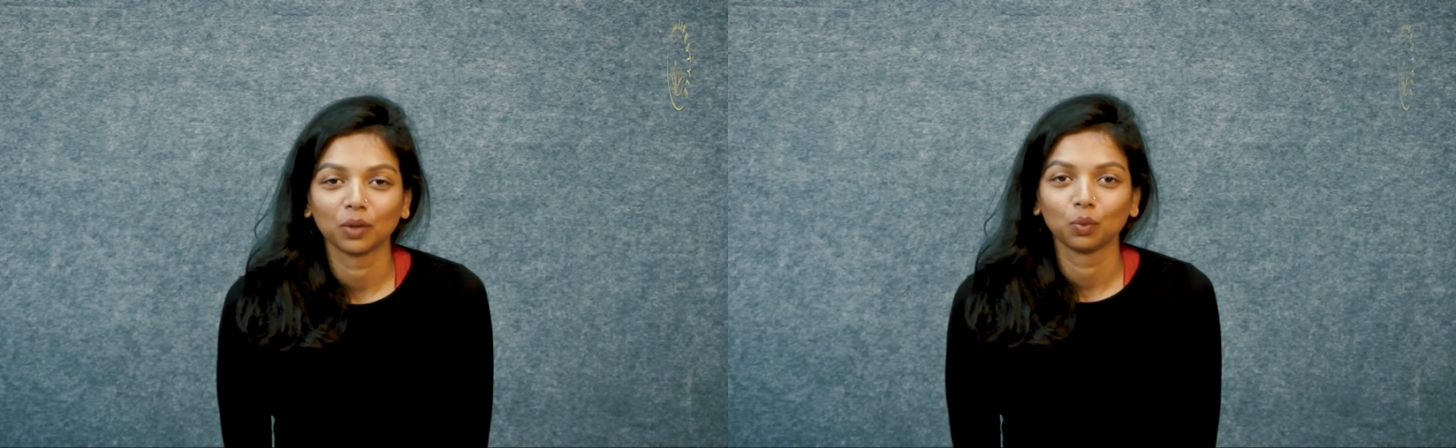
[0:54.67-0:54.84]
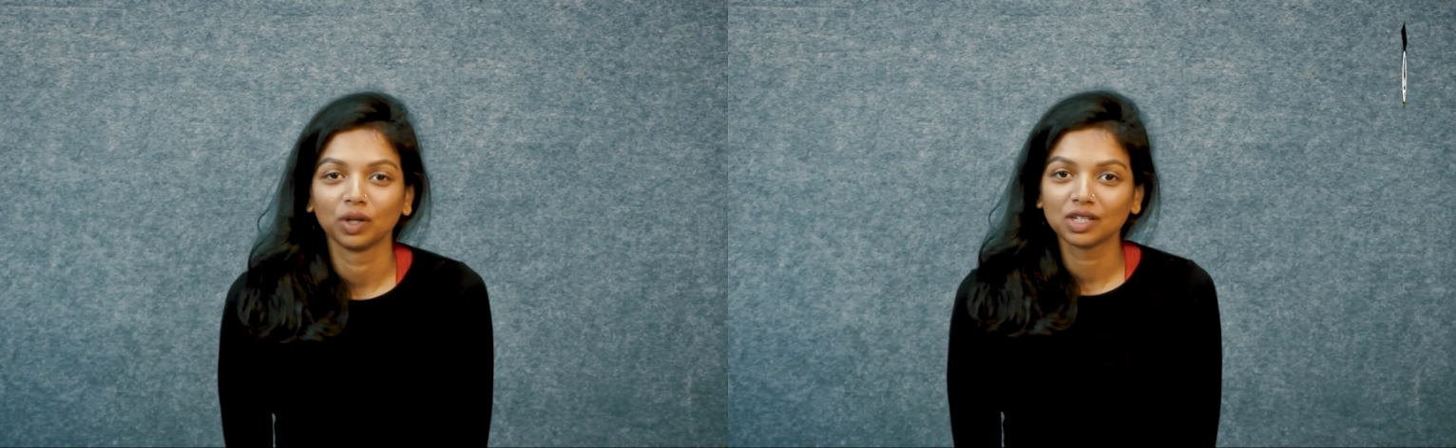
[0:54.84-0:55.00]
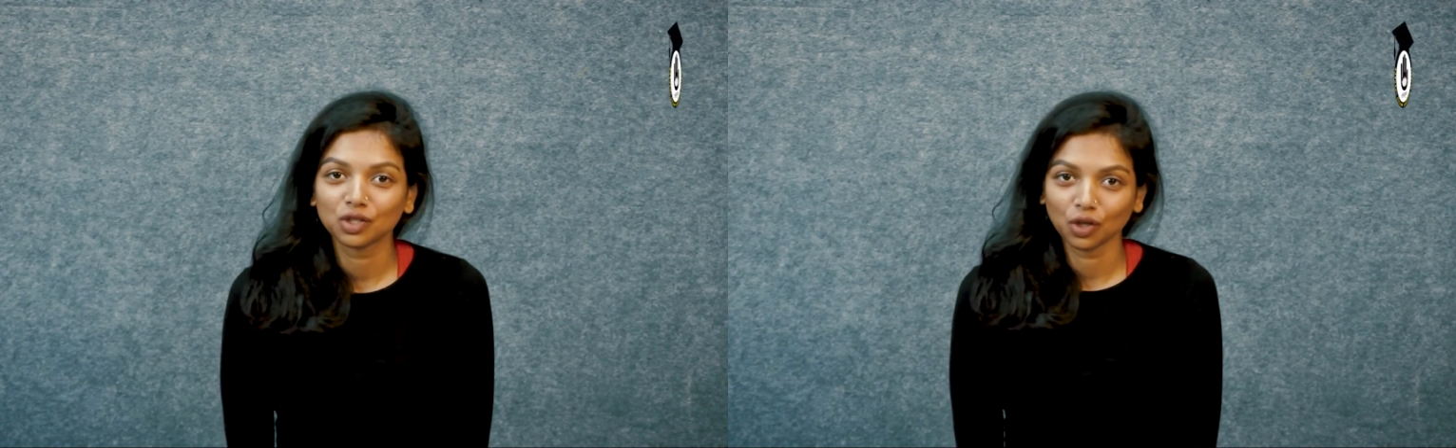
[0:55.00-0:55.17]

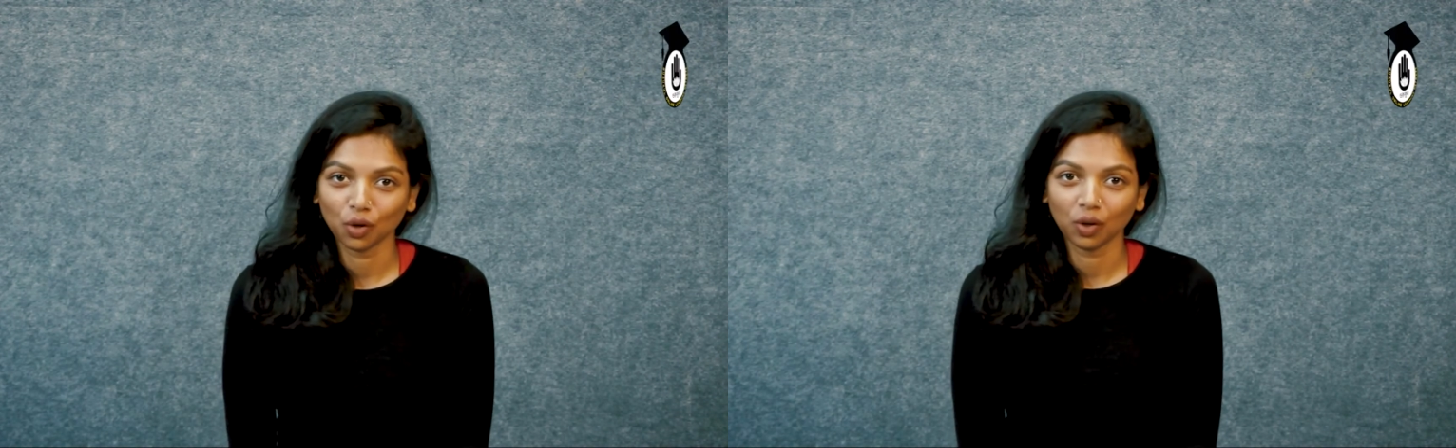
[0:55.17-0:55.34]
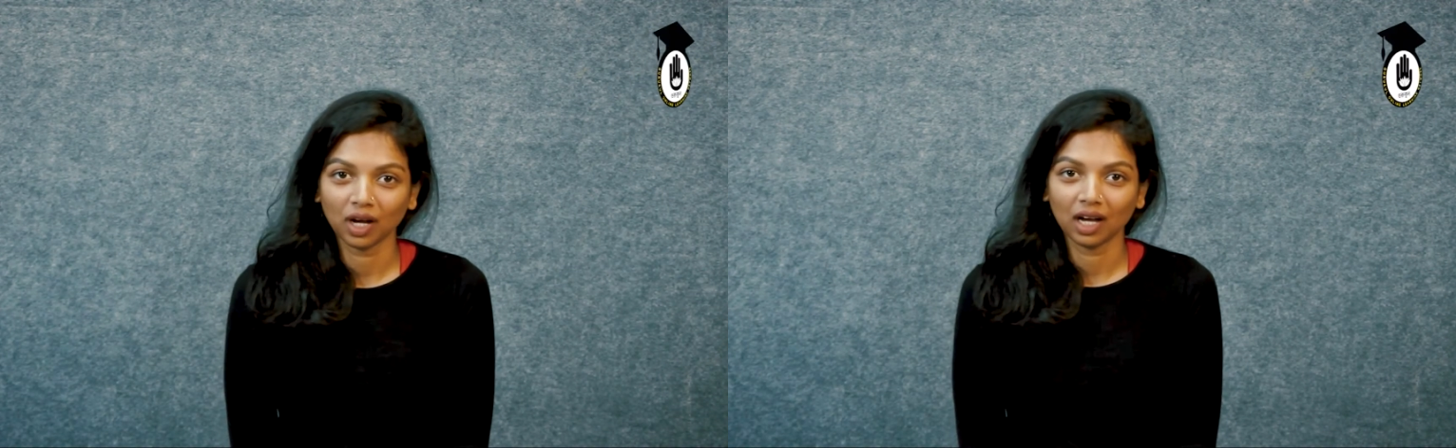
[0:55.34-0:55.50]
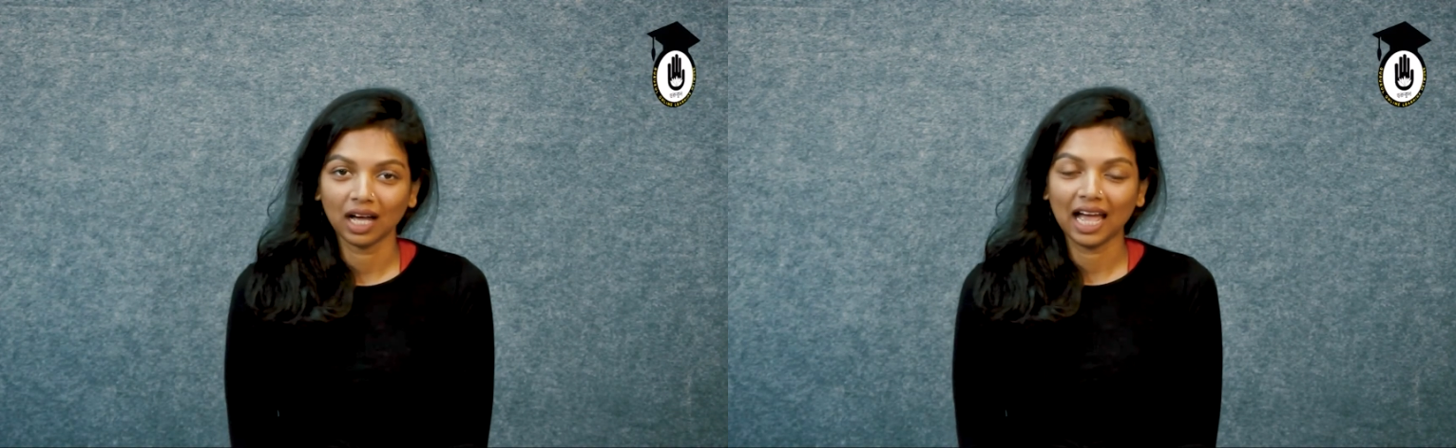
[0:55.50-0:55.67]
what is
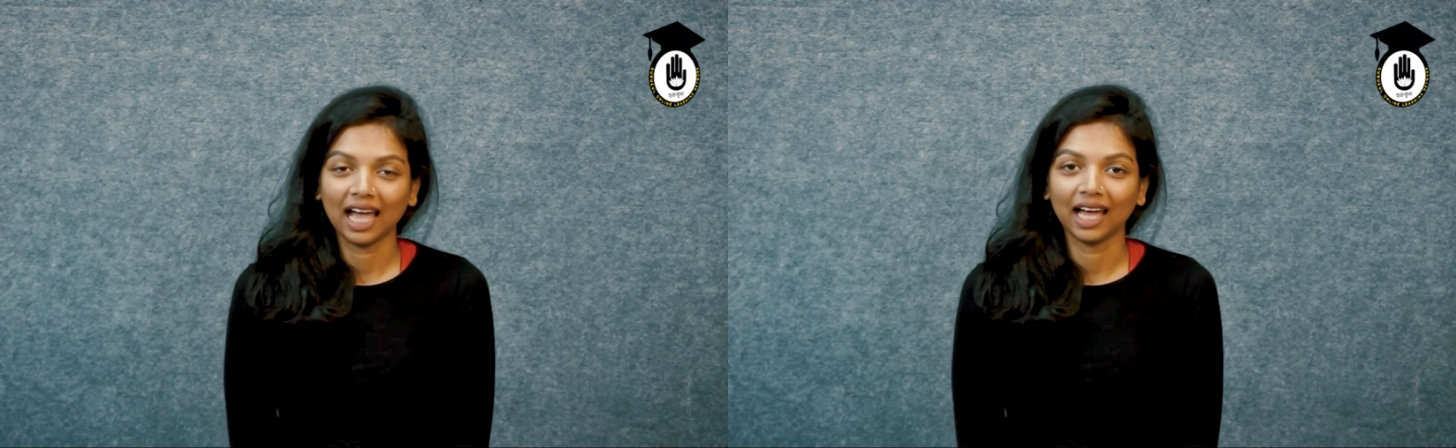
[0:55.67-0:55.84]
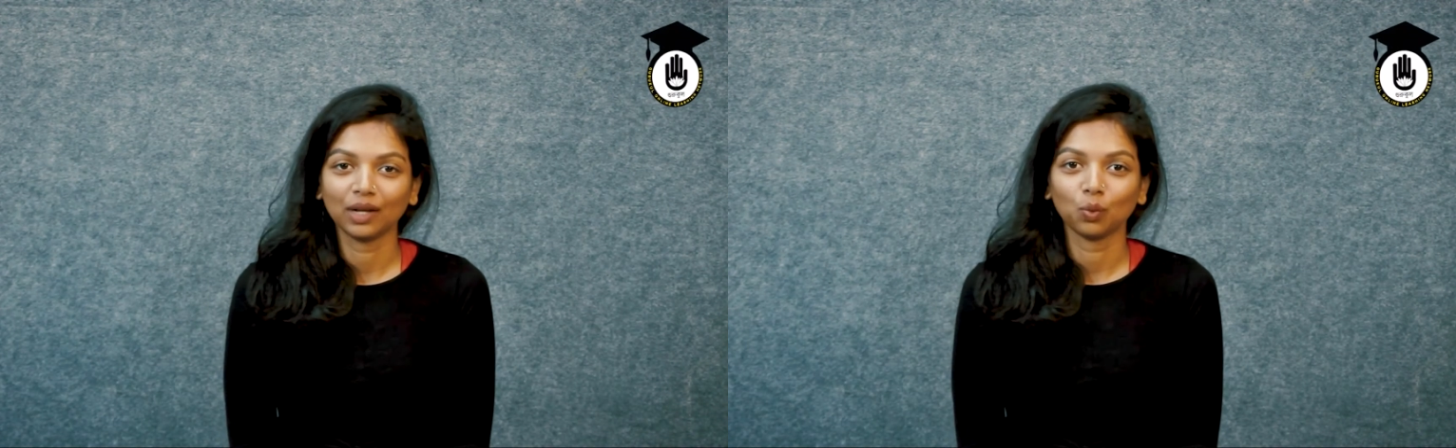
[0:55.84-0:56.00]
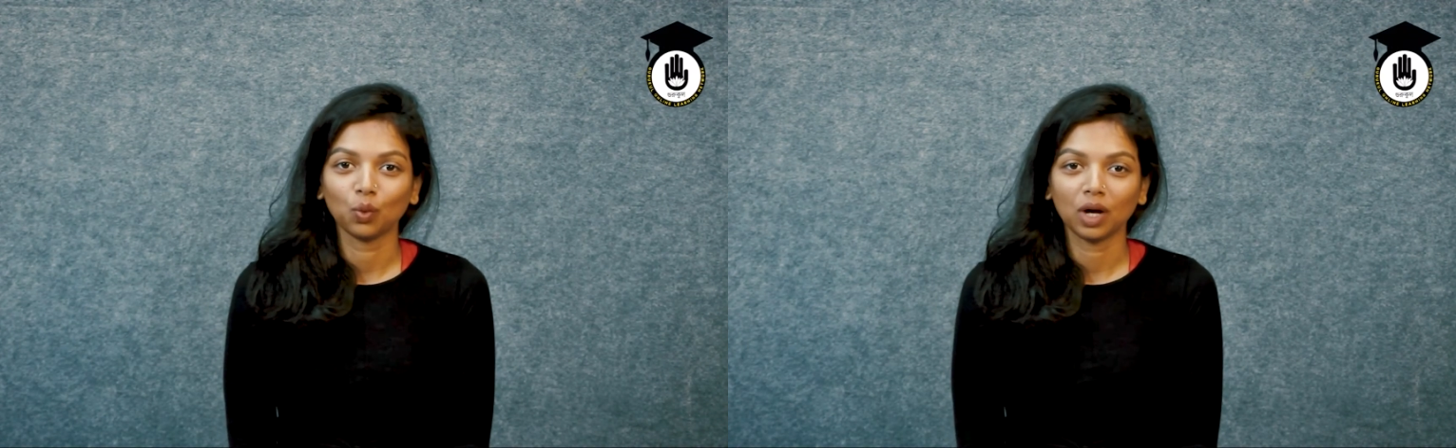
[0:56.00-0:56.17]
yoga
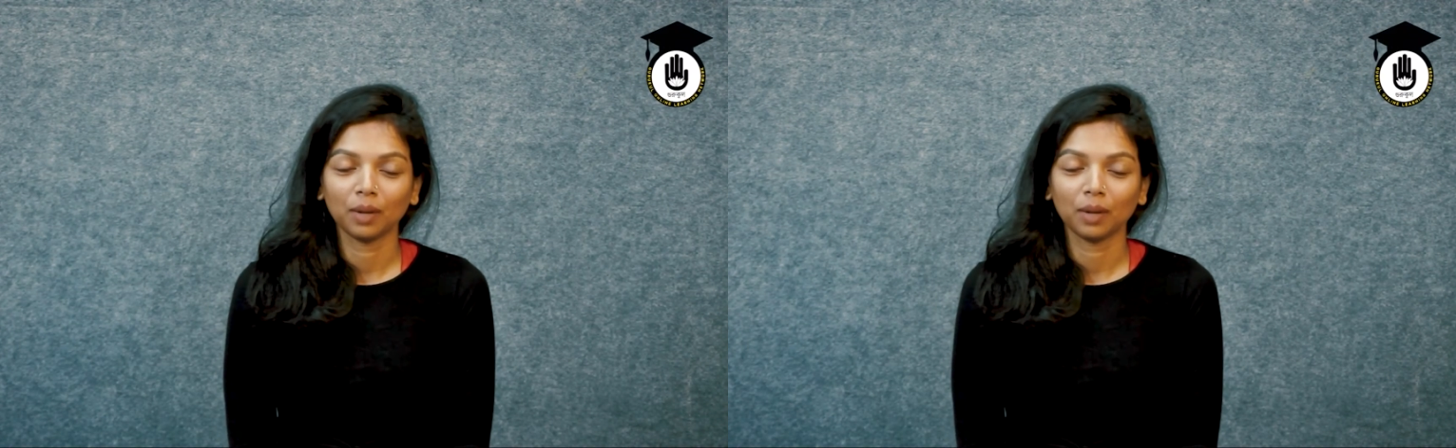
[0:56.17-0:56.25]
and